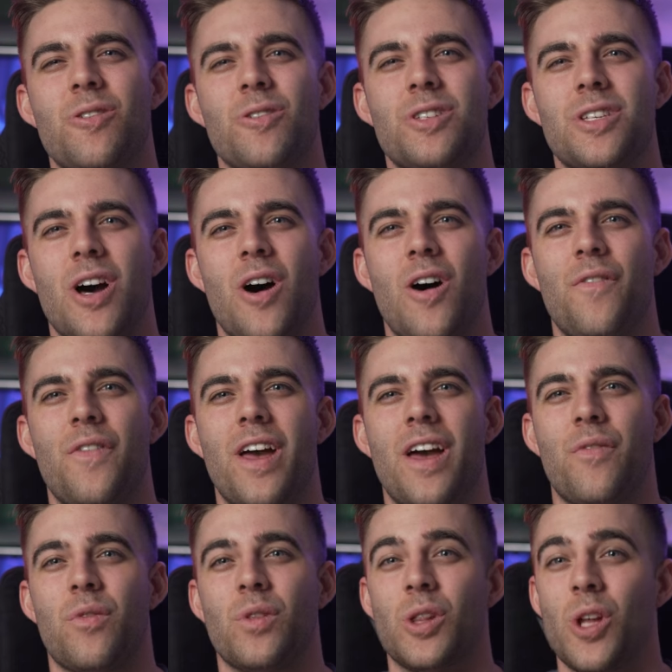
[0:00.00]
yourself
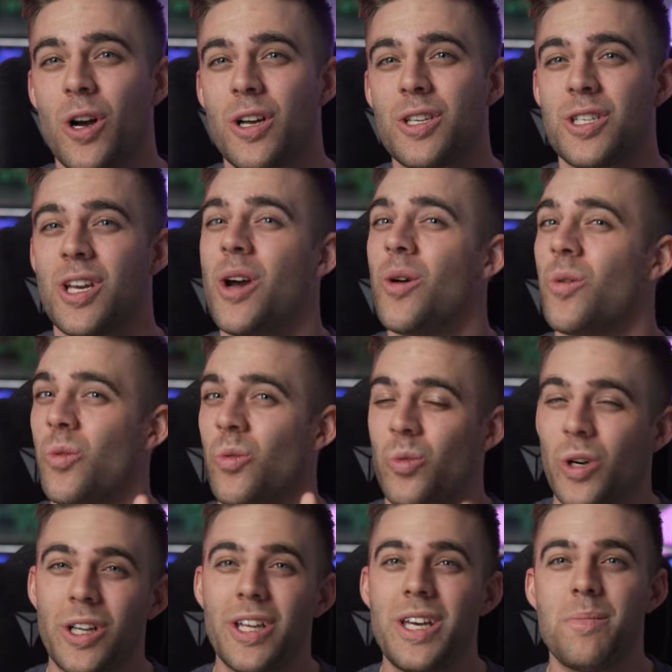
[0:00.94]
if looks
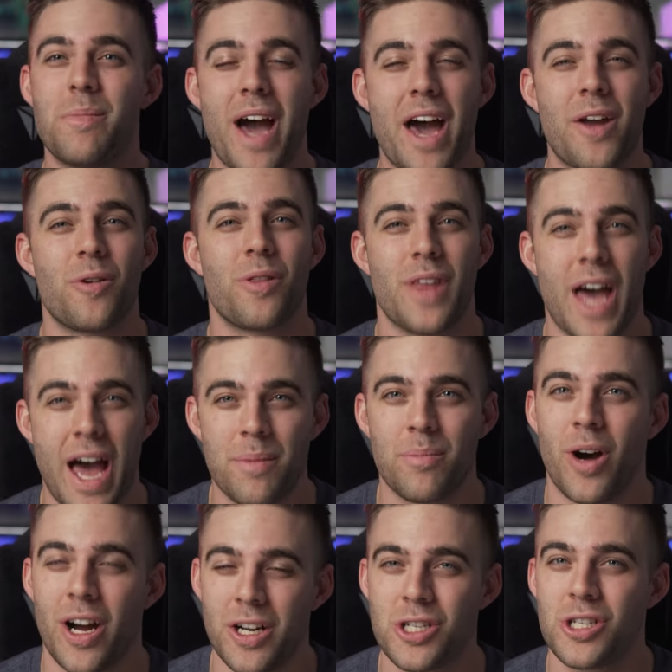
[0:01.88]
really matter
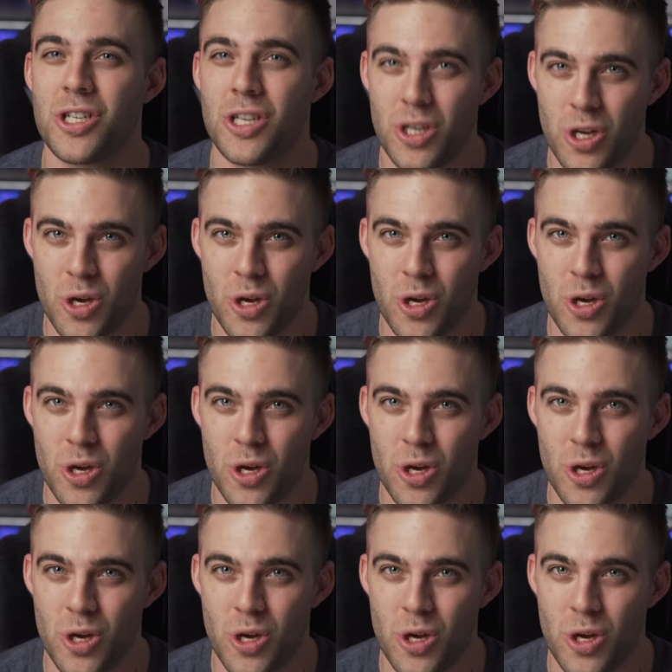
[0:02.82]
that much to